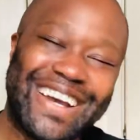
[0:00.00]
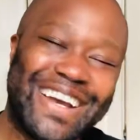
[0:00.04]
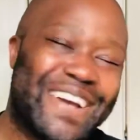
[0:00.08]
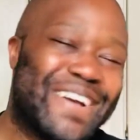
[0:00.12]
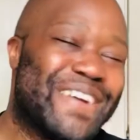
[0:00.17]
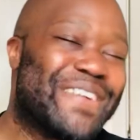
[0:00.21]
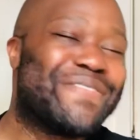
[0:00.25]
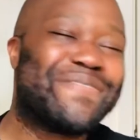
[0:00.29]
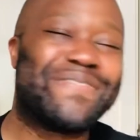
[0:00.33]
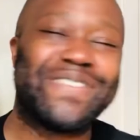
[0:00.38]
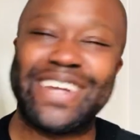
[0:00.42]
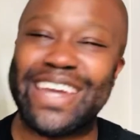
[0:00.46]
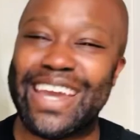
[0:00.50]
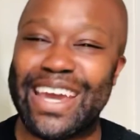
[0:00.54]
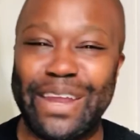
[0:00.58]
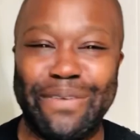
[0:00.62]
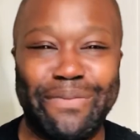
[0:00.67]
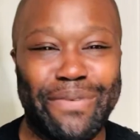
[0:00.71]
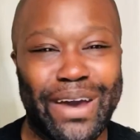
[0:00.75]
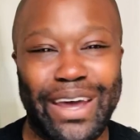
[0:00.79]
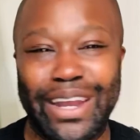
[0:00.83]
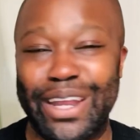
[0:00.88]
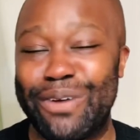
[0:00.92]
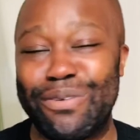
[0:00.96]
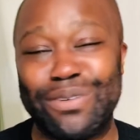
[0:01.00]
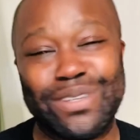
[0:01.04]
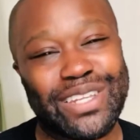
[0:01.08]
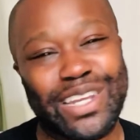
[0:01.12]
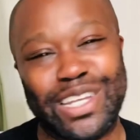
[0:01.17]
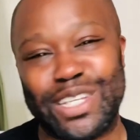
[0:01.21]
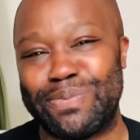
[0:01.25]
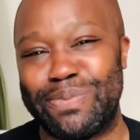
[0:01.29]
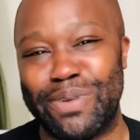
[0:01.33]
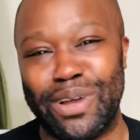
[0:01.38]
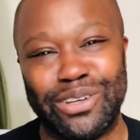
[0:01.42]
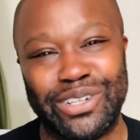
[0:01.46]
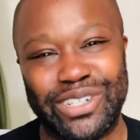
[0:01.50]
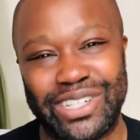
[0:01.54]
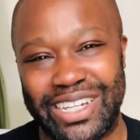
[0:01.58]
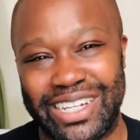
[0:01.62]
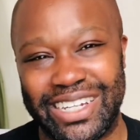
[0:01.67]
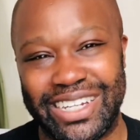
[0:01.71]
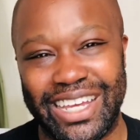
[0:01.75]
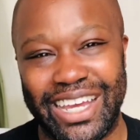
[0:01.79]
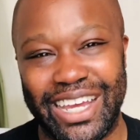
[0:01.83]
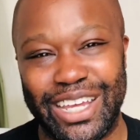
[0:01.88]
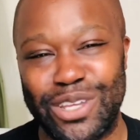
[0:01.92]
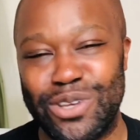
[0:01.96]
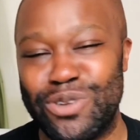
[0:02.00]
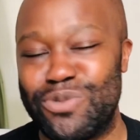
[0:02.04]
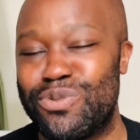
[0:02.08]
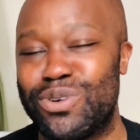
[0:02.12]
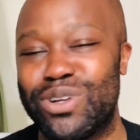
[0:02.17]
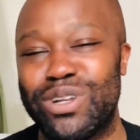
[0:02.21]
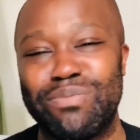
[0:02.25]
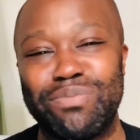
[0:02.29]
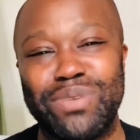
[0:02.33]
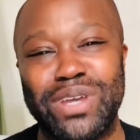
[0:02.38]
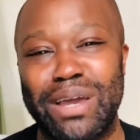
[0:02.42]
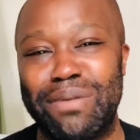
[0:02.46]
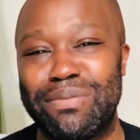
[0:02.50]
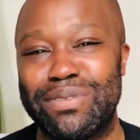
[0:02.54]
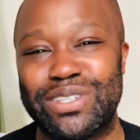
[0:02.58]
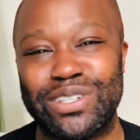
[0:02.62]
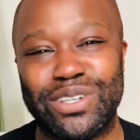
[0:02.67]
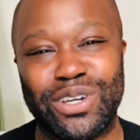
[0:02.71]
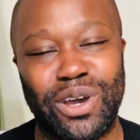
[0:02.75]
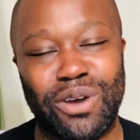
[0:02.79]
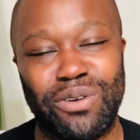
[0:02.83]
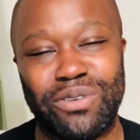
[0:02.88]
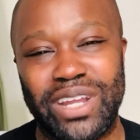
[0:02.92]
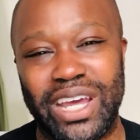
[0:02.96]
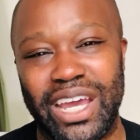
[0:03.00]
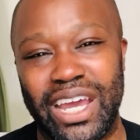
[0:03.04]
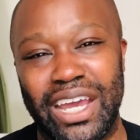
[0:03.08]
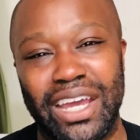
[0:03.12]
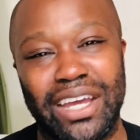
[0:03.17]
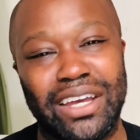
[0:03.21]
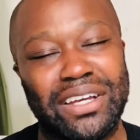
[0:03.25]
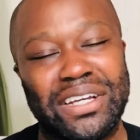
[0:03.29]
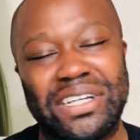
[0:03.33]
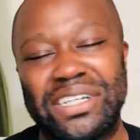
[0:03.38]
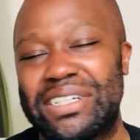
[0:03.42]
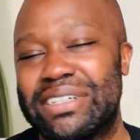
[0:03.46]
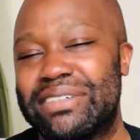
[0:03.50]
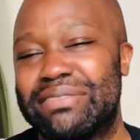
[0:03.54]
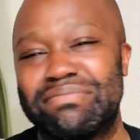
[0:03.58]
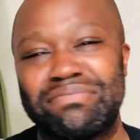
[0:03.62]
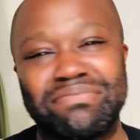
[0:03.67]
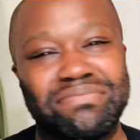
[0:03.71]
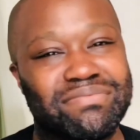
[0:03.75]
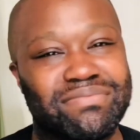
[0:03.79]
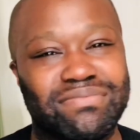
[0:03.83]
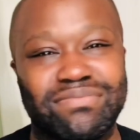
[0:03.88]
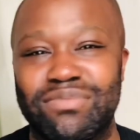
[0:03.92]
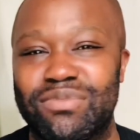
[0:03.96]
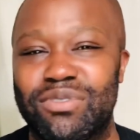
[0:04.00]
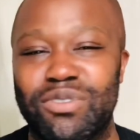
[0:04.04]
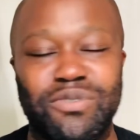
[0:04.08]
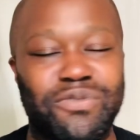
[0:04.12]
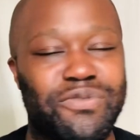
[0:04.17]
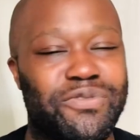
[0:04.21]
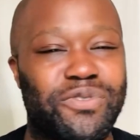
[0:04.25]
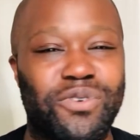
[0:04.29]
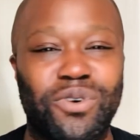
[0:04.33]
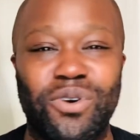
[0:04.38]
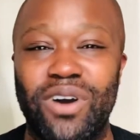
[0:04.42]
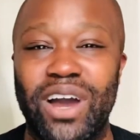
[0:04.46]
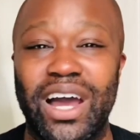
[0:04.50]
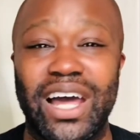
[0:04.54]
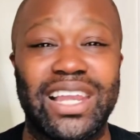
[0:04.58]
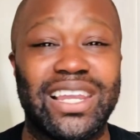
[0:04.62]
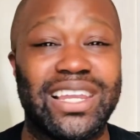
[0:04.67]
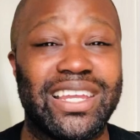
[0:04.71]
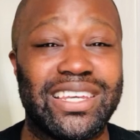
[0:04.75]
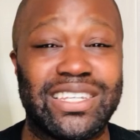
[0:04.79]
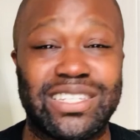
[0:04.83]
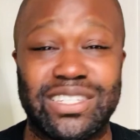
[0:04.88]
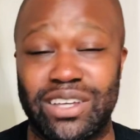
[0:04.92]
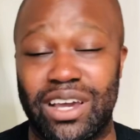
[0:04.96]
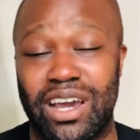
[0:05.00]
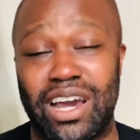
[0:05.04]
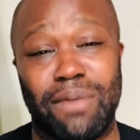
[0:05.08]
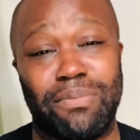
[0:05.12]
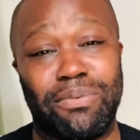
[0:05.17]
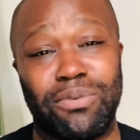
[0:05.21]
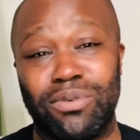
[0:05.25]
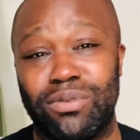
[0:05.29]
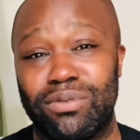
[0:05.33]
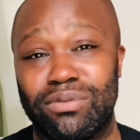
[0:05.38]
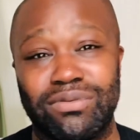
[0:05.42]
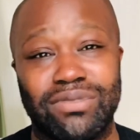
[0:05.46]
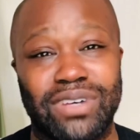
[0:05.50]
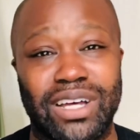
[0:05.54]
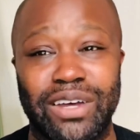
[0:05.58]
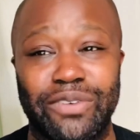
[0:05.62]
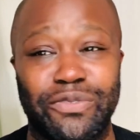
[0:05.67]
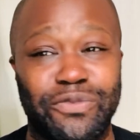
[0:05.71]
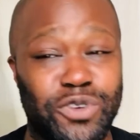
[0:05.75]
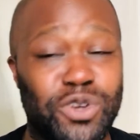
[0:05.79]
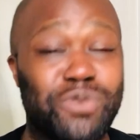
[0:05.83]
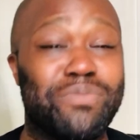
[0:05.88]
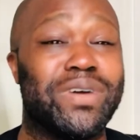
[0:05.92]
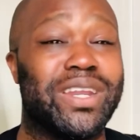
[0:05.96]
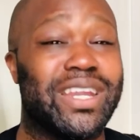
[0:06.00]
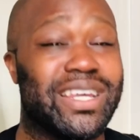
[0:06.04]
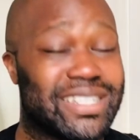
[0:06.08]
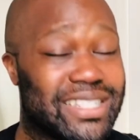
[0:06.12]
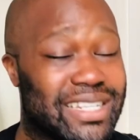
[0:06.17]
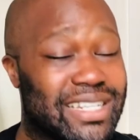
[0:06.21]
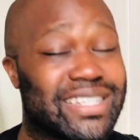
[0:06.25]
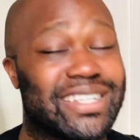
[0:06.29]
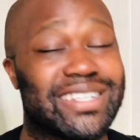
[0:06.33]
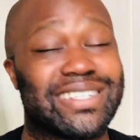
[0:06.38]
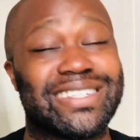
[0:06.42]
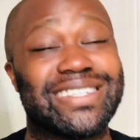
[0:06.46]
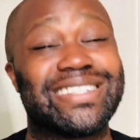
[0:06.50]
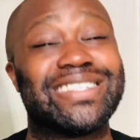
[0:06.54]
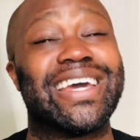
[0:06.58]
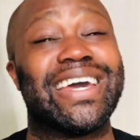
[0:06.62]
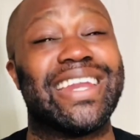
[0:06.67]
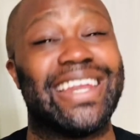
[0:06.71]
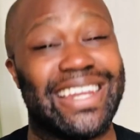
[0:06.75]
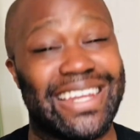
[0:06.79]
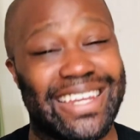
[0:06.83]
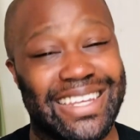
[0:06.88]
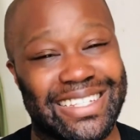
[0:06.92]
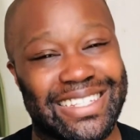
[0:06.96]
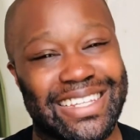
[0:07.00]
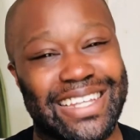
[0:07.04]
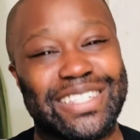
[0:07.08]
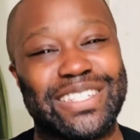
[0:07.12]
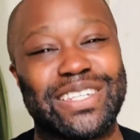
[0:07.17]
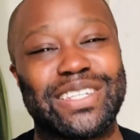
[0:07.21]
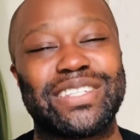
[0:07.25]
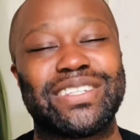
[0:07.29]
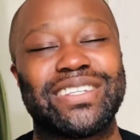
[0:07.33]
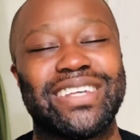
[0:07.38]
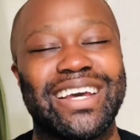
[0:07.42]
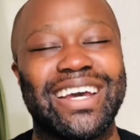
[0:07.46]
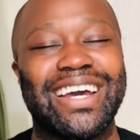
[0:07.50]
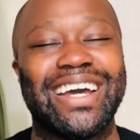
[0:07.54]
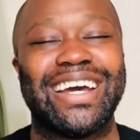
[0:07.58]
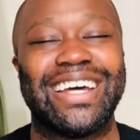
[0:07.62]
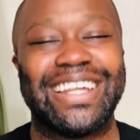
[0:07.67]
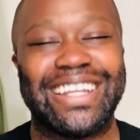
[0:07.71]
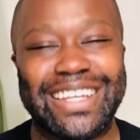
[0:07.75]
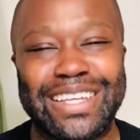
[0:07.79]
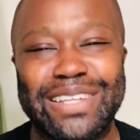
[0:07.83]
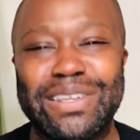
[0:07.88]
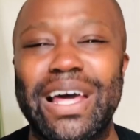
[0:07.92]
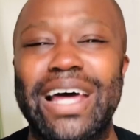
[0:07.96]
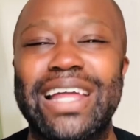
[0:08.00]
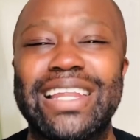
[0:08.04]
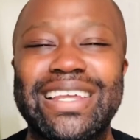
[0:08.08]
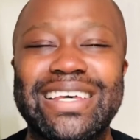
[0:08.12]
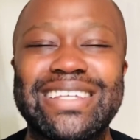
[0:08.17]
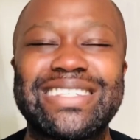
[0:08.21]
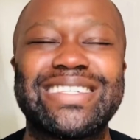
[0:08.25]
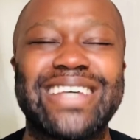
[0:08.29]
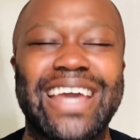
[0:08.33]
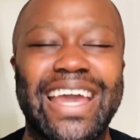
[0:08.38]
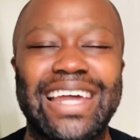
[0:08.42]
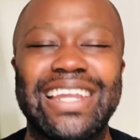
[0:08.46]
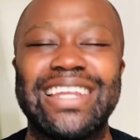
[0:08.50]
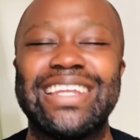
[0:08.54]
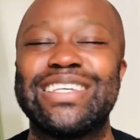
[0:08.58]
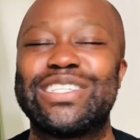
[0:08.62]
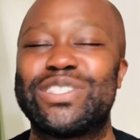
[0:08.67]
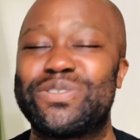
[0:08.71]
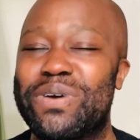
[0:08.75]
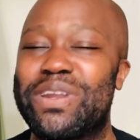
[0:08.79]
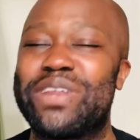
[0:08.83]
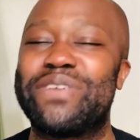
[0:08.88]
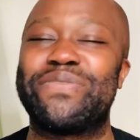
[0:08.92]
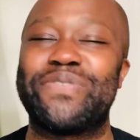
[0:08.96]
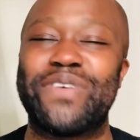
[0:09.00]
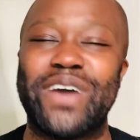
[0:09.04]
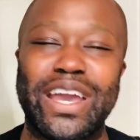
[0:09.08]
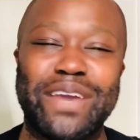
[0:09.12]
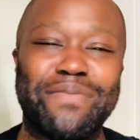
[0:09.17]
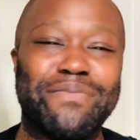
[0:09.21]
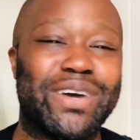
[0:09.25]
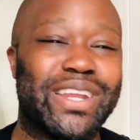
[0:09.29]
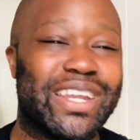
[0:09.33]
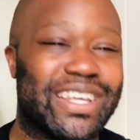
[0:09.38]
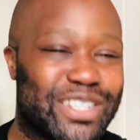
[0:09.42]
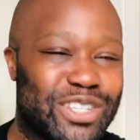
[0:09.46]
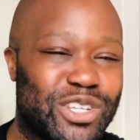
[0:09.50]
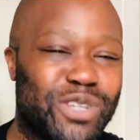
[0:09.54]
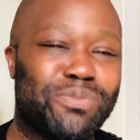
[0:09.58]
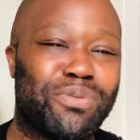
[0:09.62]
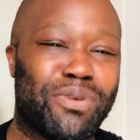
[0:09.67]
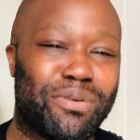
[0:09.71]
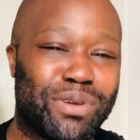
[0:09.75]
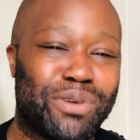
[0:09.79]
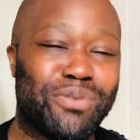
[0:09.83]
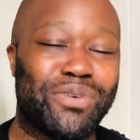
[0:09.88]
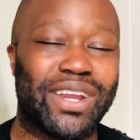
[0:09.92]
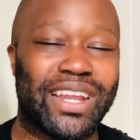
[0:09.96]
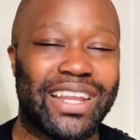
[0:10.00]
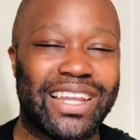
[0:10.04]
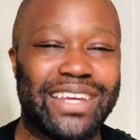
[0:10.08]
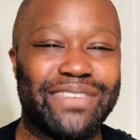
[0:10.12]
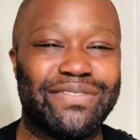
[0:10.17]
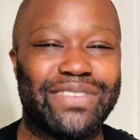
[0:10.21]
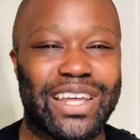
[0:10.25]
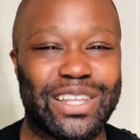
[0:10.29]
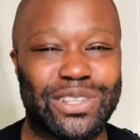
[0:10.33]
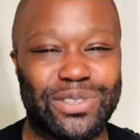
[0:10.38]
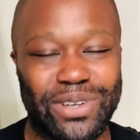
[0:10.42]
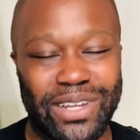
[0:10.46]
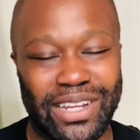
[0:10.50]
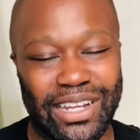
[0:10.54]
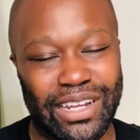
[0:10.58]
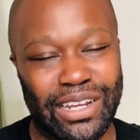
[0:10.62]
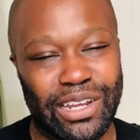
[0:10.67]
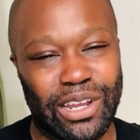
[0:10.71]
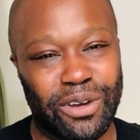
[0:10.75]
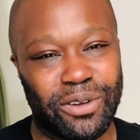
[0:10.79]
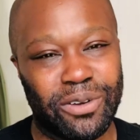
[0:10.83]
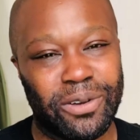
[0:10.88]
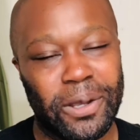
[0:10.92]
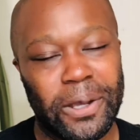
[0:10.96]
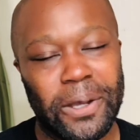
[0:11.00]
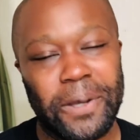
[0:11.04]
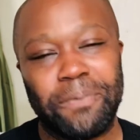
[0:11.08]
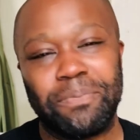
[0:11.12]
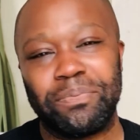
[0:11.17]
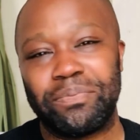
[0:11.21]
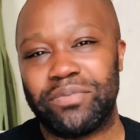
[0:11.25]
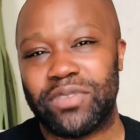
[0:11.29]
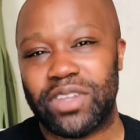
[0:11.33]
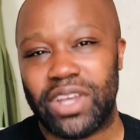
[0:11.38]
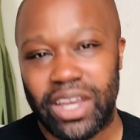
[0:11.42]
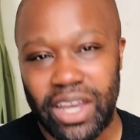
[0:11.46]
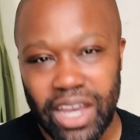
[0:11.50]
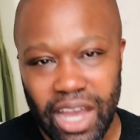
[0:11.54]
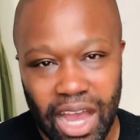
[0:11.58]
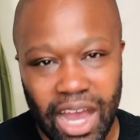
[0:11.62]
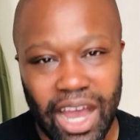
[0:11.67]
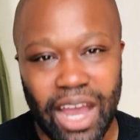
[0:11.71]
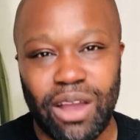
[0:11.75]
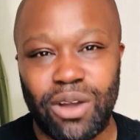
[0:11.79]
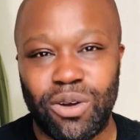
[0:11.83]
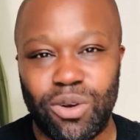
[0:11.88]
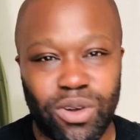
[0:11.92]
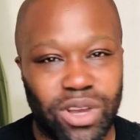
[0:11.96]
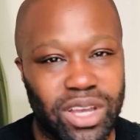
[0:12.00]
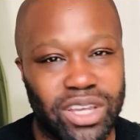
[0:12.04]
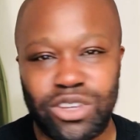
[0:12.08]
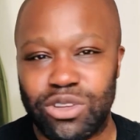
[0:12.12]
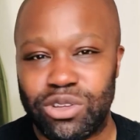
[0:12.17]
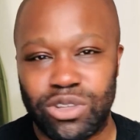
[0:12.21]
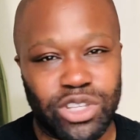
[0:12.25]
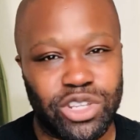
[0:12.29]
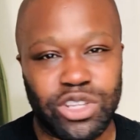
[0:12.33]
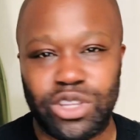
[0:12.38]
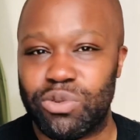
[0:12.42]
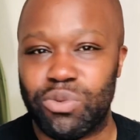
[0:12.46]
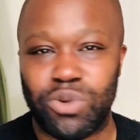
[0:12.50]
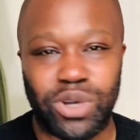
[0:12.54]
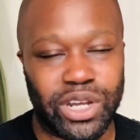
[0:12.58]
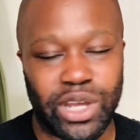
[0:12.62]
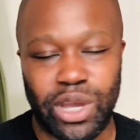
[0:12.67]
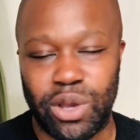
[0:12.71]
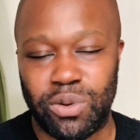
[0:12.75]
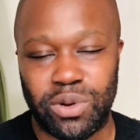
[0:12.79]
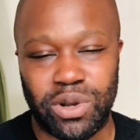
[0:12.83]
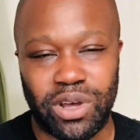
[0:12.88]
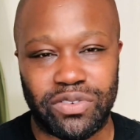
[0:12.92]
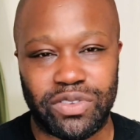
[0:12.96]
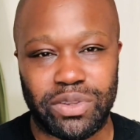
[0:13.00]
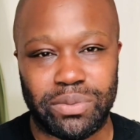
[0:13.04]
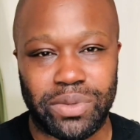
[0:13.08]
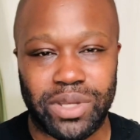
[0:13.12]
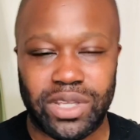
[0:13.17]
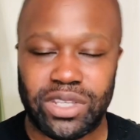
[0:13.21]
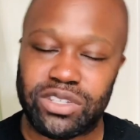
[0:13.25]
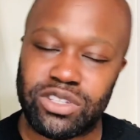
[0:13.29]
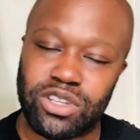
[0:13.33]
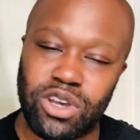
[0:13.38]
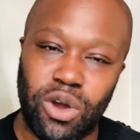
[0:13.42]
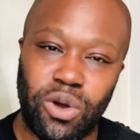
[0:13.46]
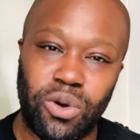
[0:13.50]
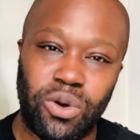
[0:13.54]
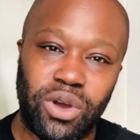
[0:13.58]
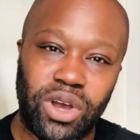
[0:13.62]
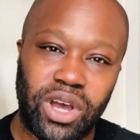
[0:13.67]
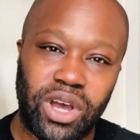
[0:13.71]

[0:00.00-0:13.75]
Forget about it. It was an explosion in there. You wouldn't be able to go there for at least a few minutes, just to say the least. Let's say at least 20-30 minutes. You probably want to leave that toilet alone. You didn't want to go in after me. So